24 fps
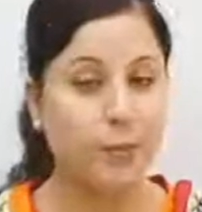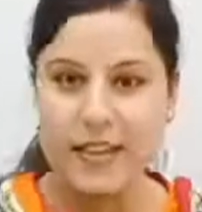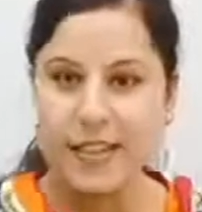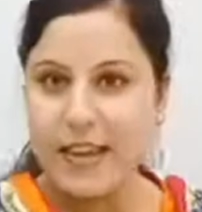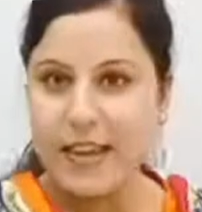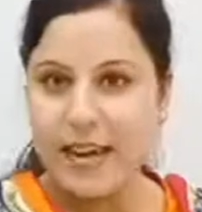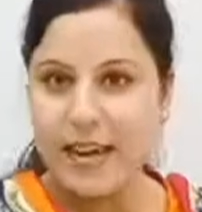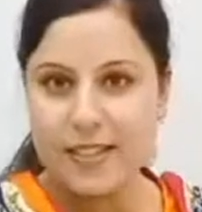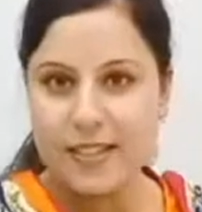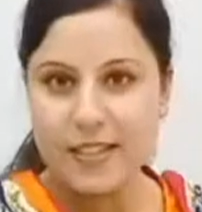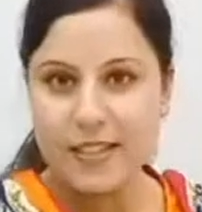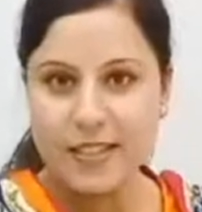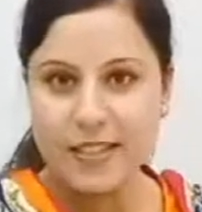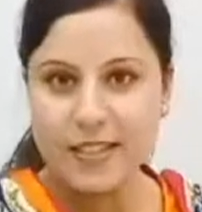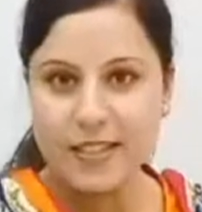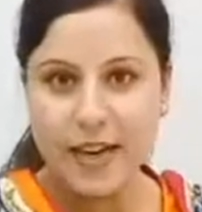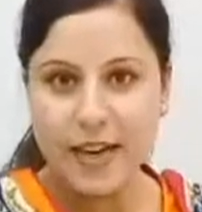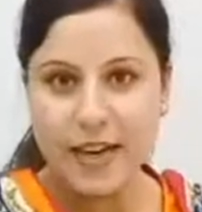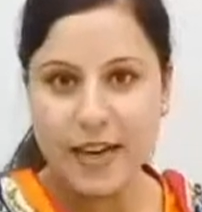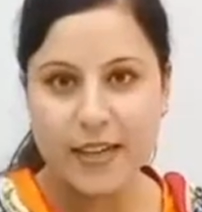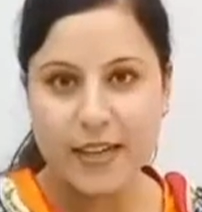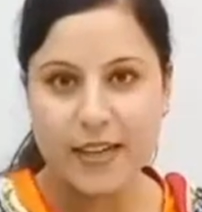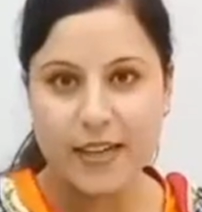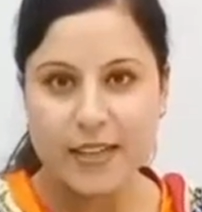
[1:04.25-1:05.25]
Let us
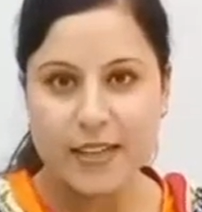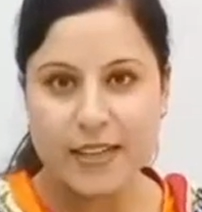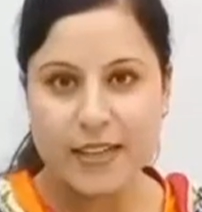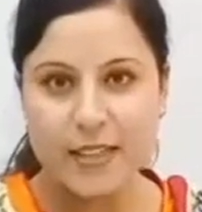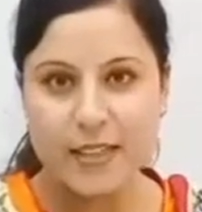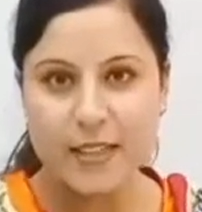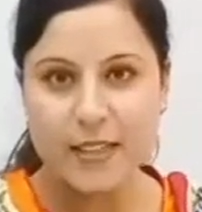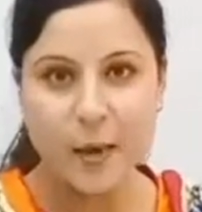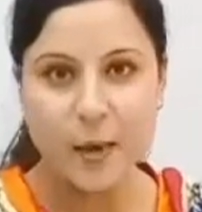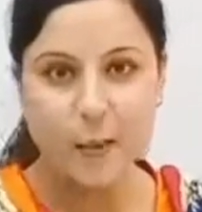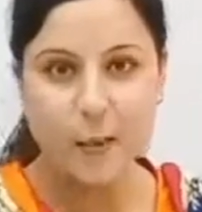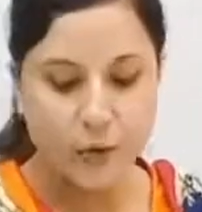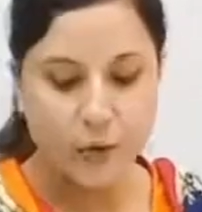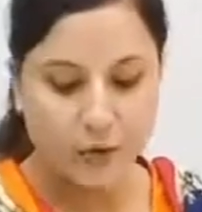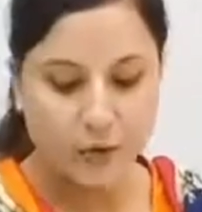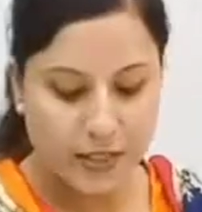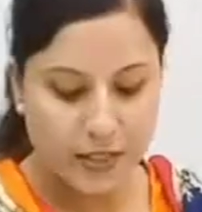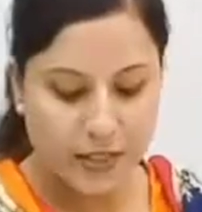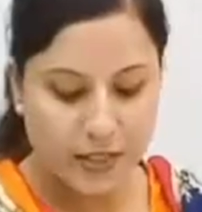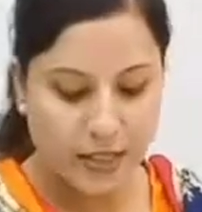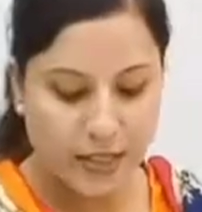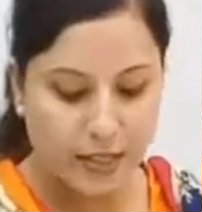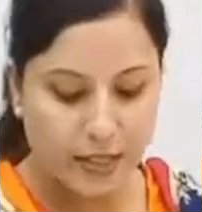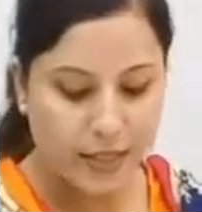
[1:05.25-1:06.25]
read some of the
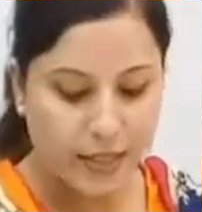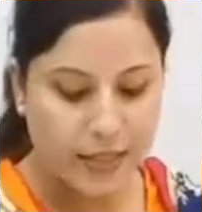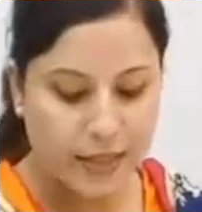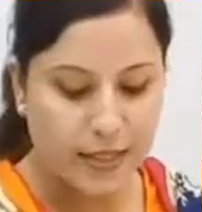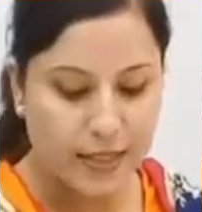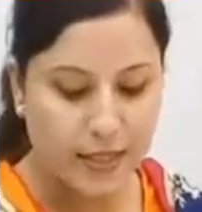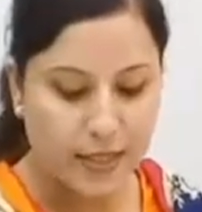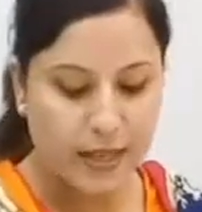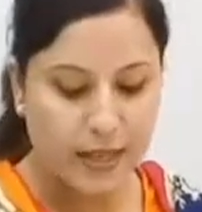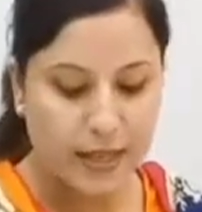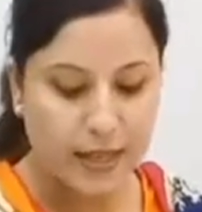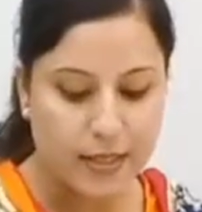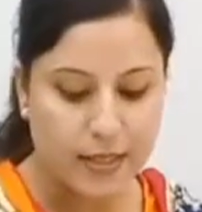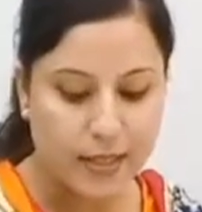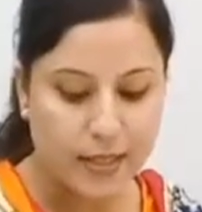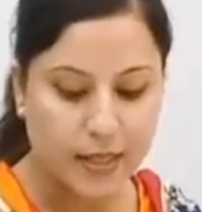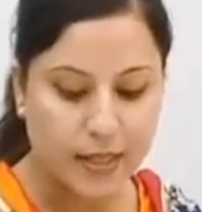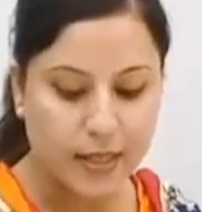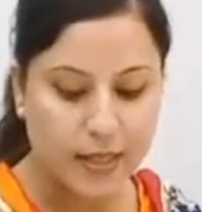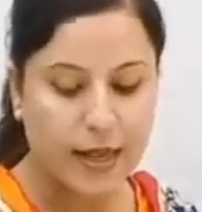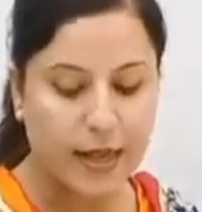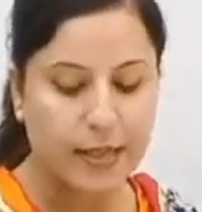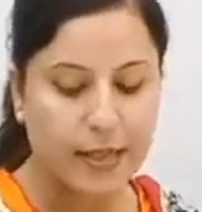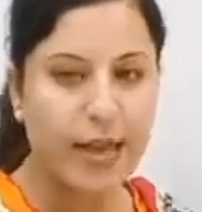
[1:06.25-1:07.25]
sentences
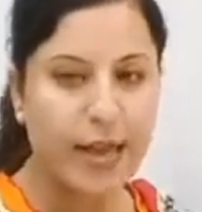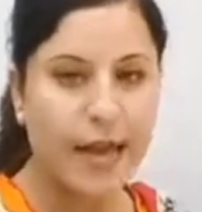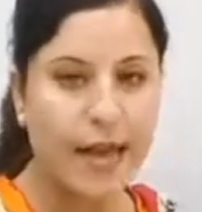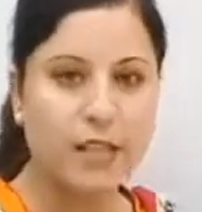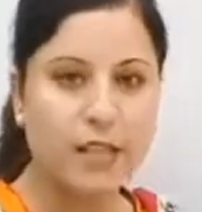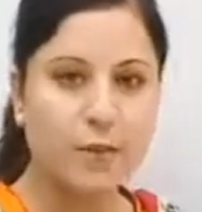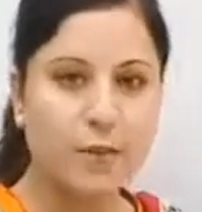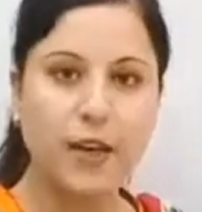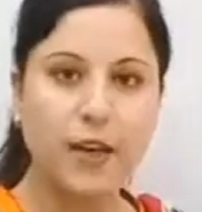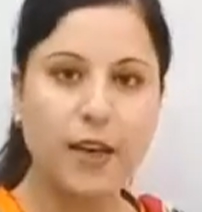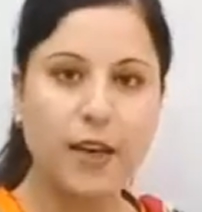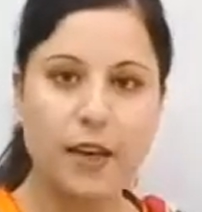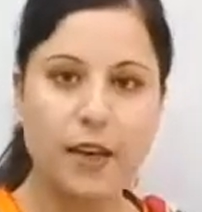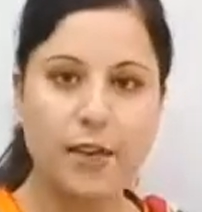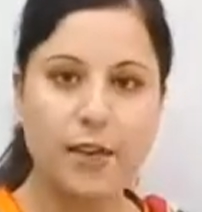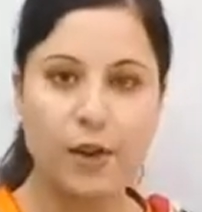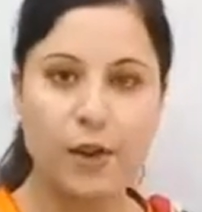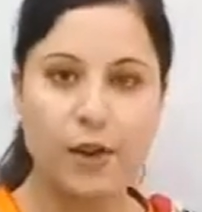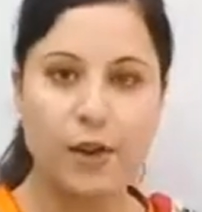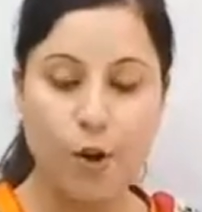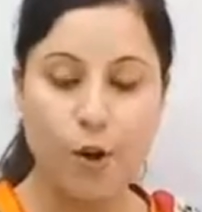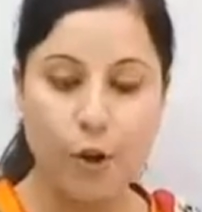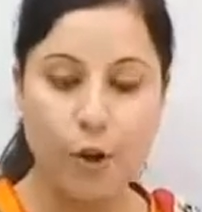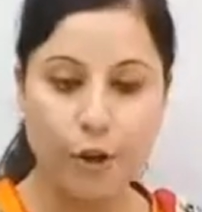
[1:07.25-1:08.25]
that has been
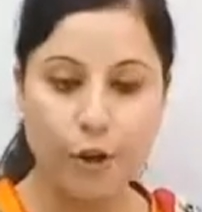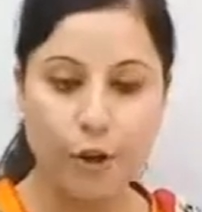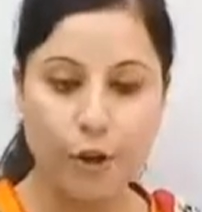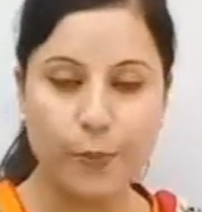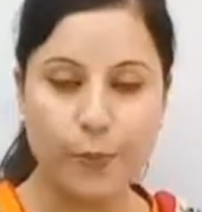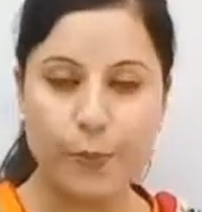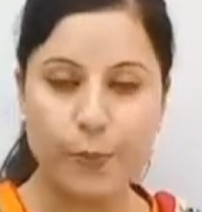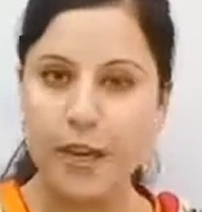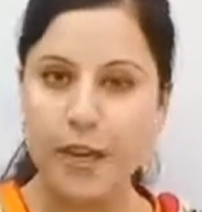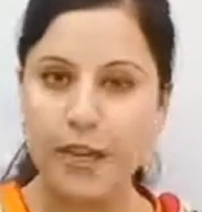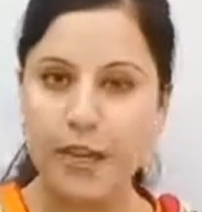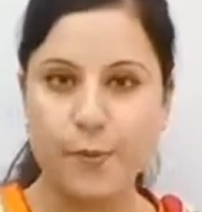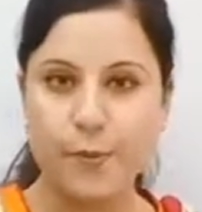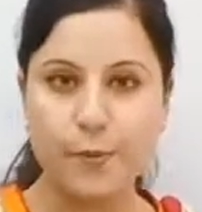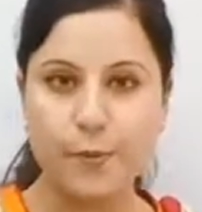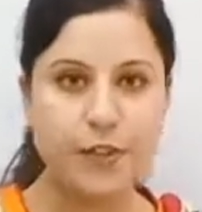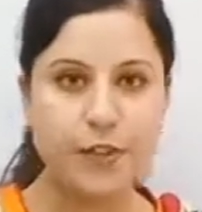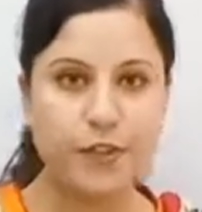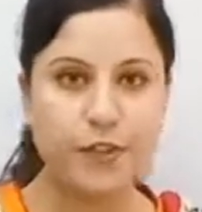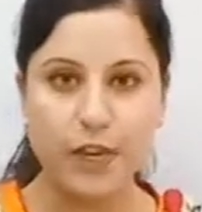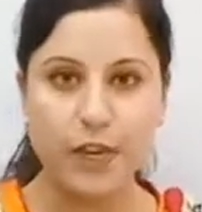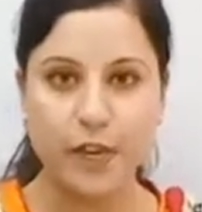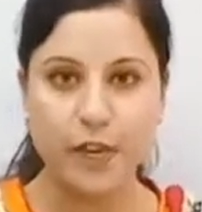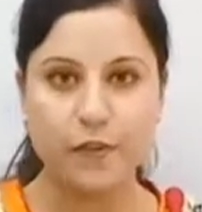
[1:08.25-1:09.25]
given on your page number
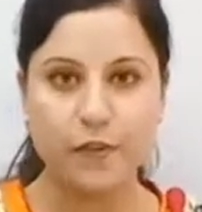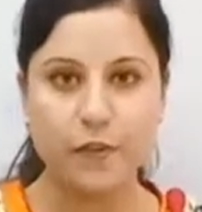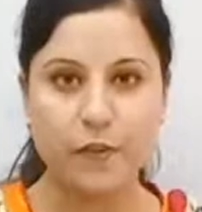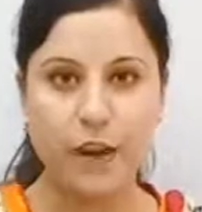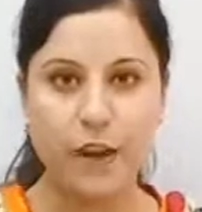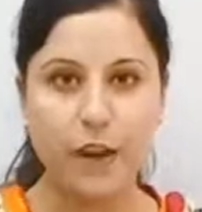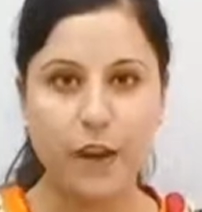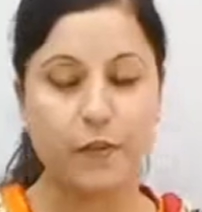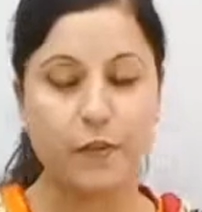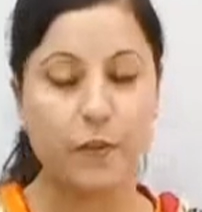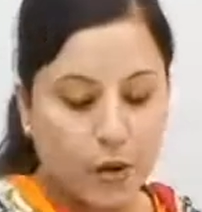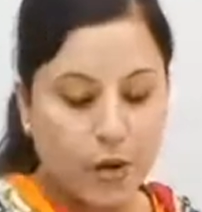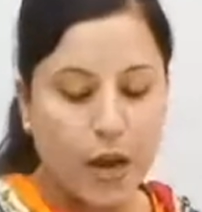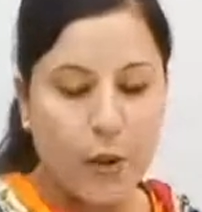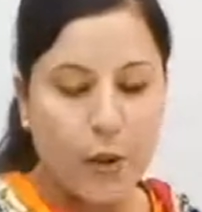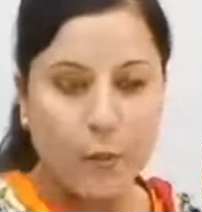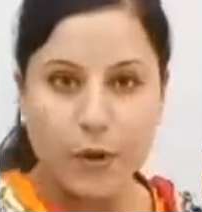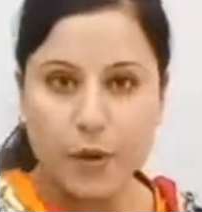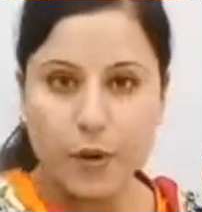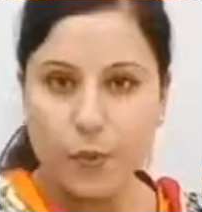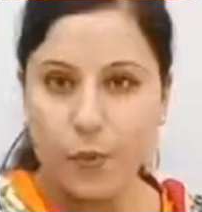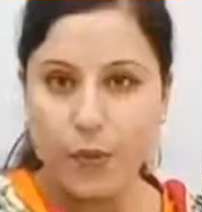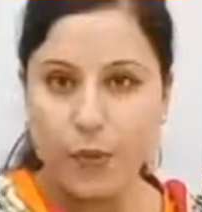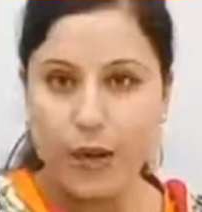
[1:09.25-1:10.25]
35.
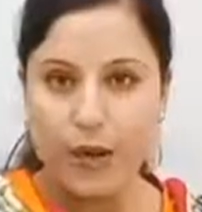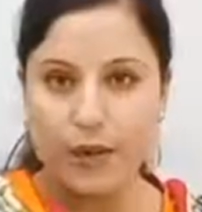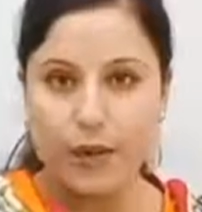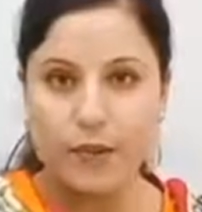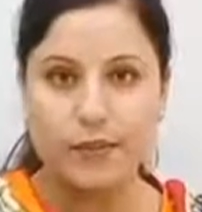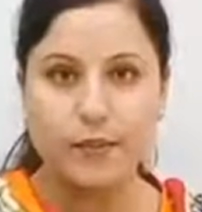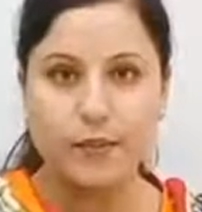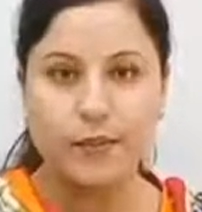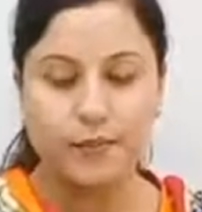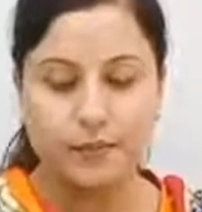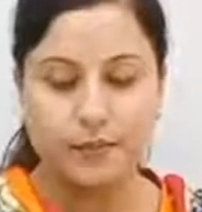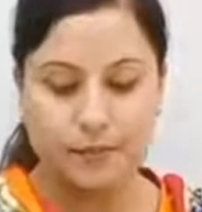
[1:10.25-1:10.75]
Number 1.